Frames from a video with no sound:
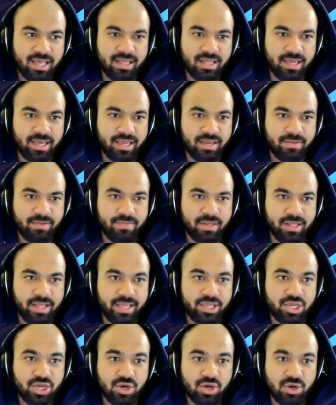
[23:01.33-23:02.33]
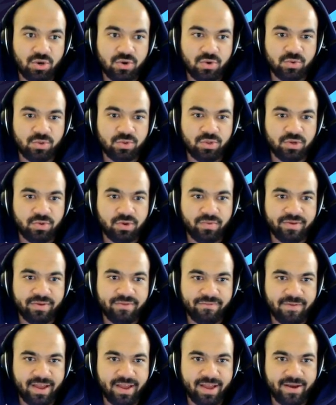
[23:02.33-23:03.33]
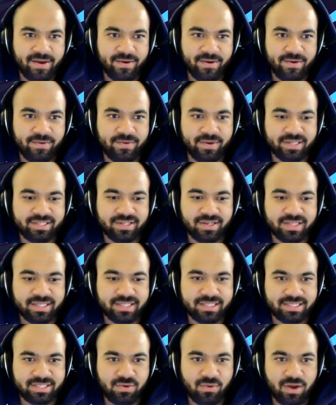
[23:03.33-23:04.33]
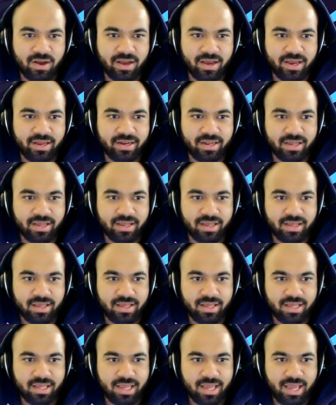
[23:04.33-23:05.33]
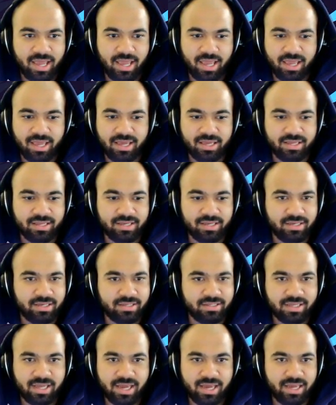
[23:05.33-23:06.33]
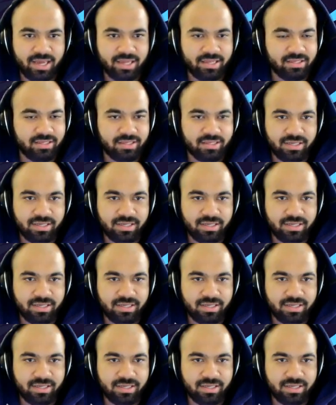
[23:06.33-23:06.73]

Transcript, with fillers: and like be like, yo, look what we found. It's on the squad. And... Uh,